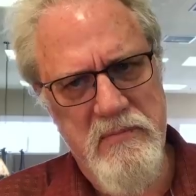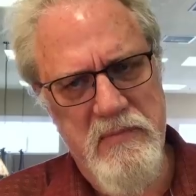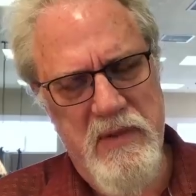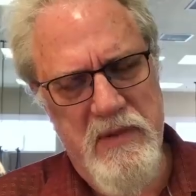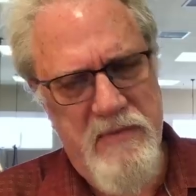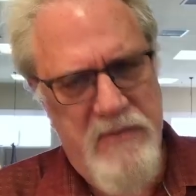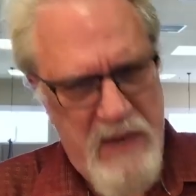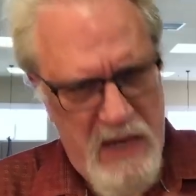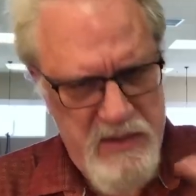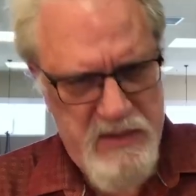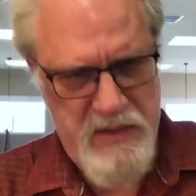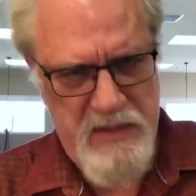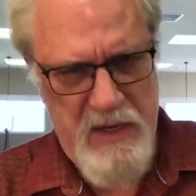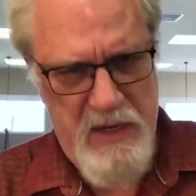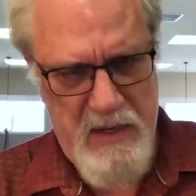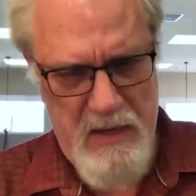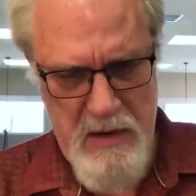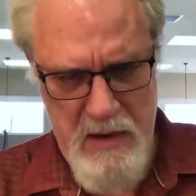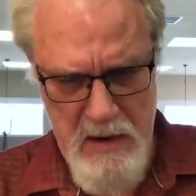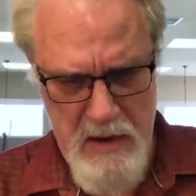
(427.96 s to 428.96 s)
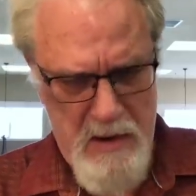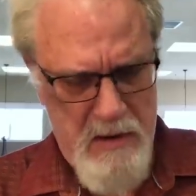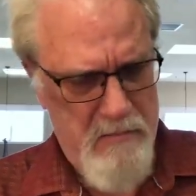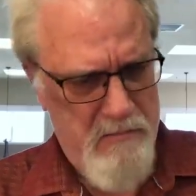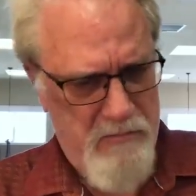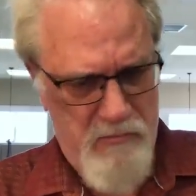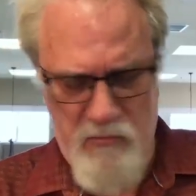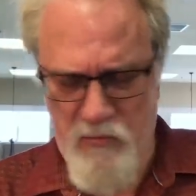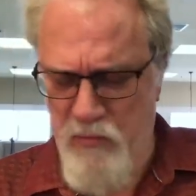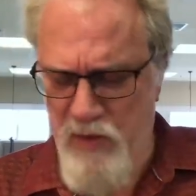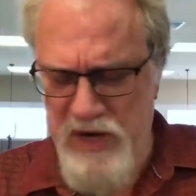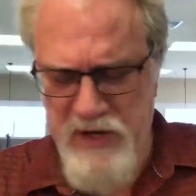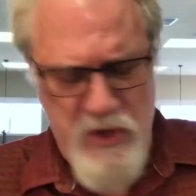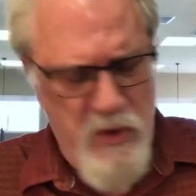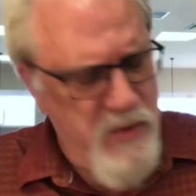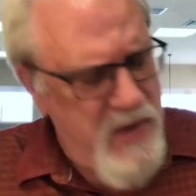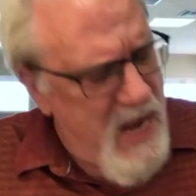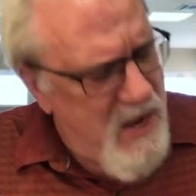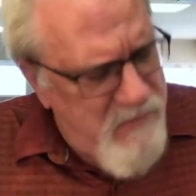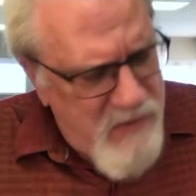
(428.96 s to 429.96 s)
Fascinating. We
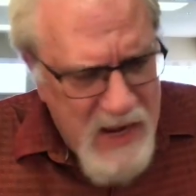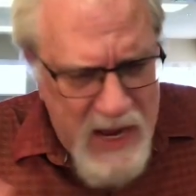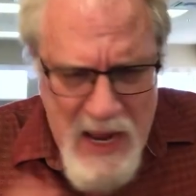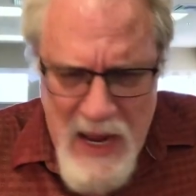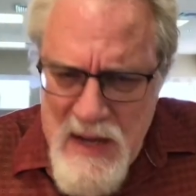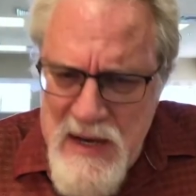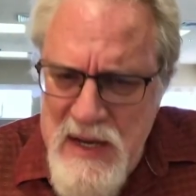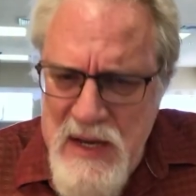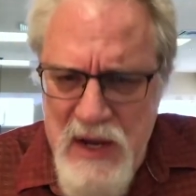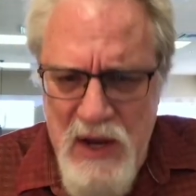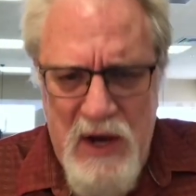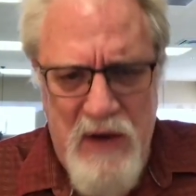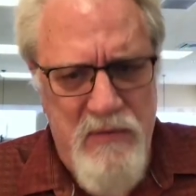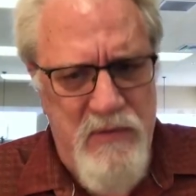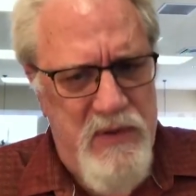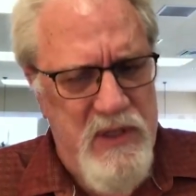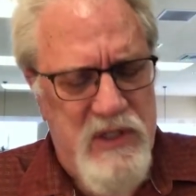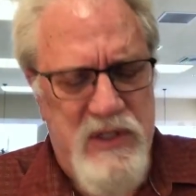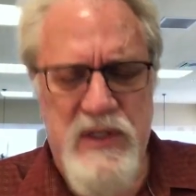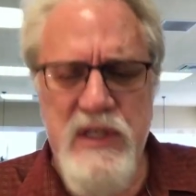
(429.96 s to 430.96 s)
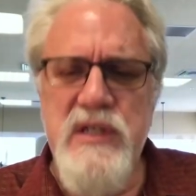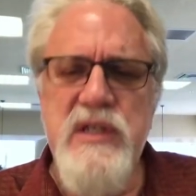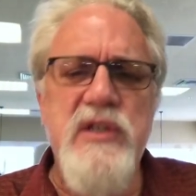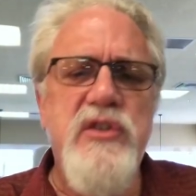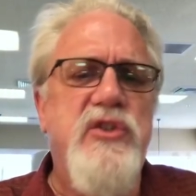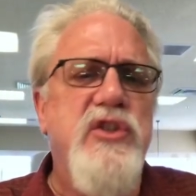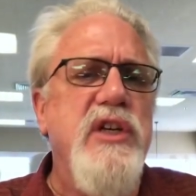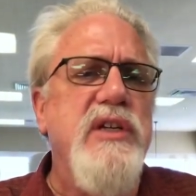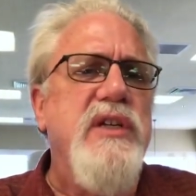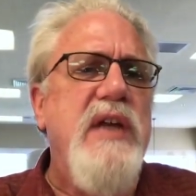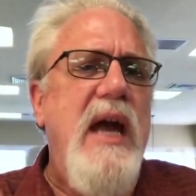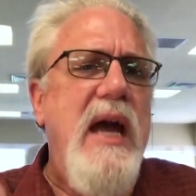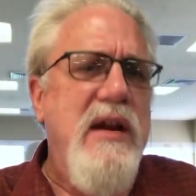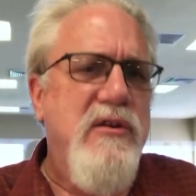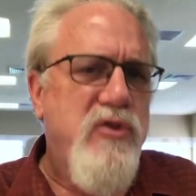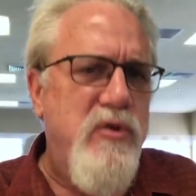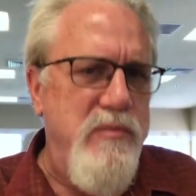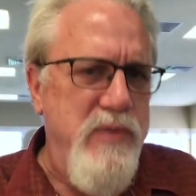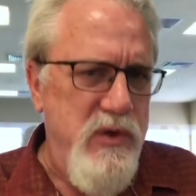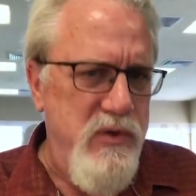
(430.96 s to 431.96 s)
don't have any of this. This is just
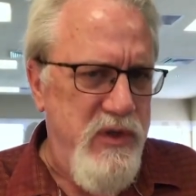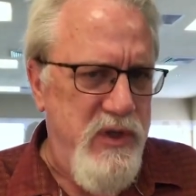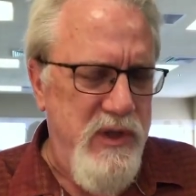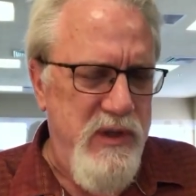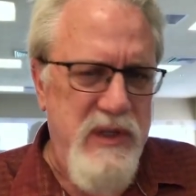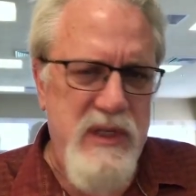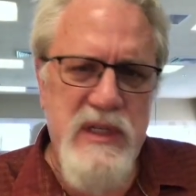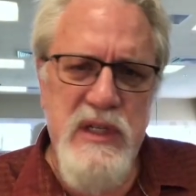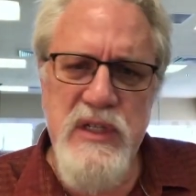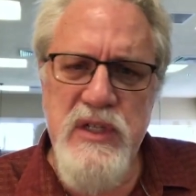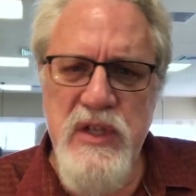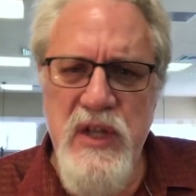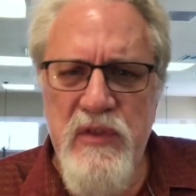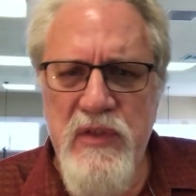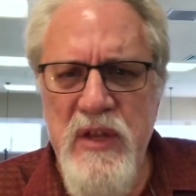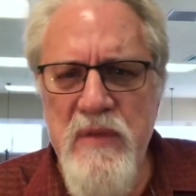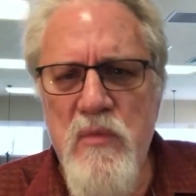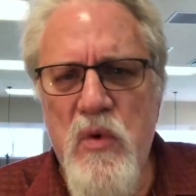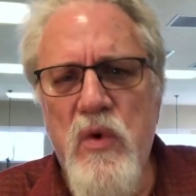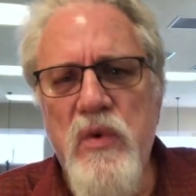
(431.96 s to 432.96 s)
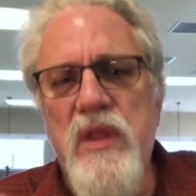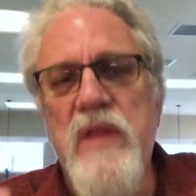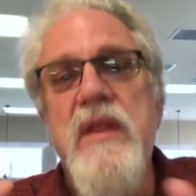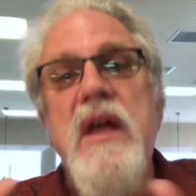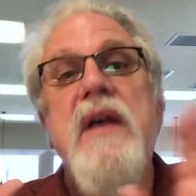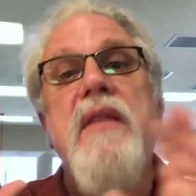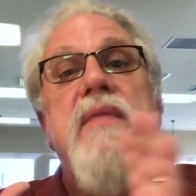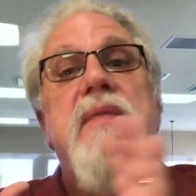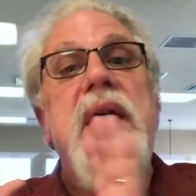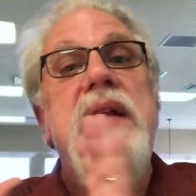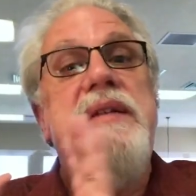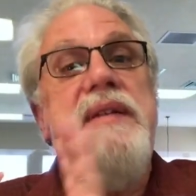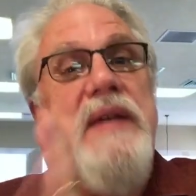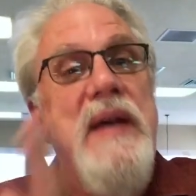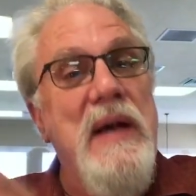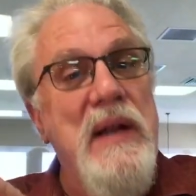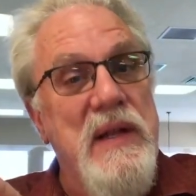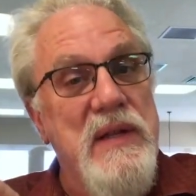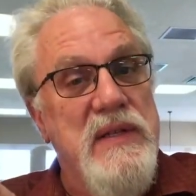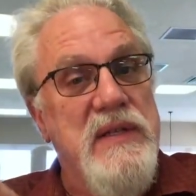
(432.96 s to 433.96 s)
attribution. This is nothing more than they
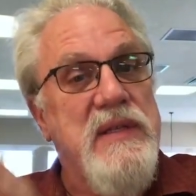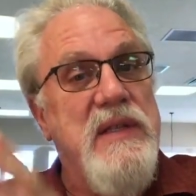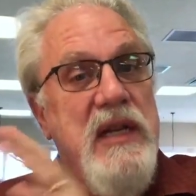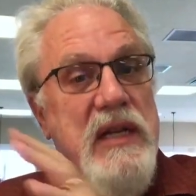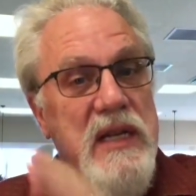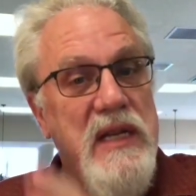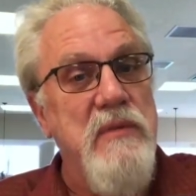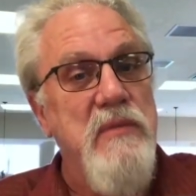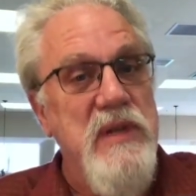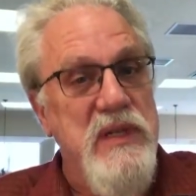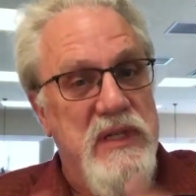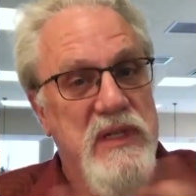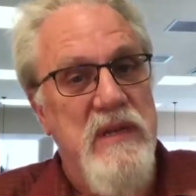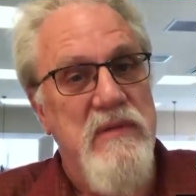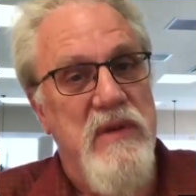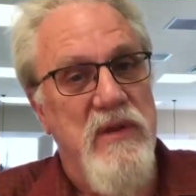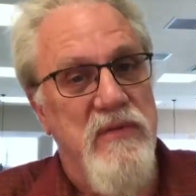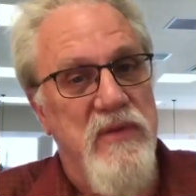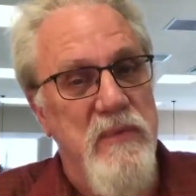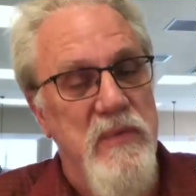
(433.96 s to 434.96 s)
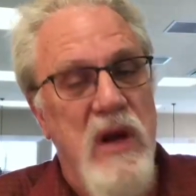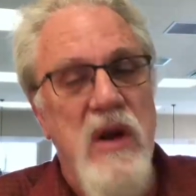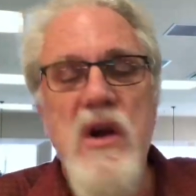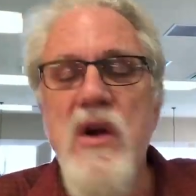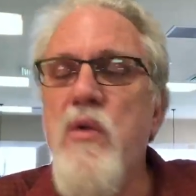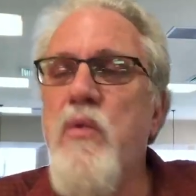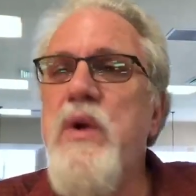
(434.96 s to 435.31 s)
tell us that he received it from them.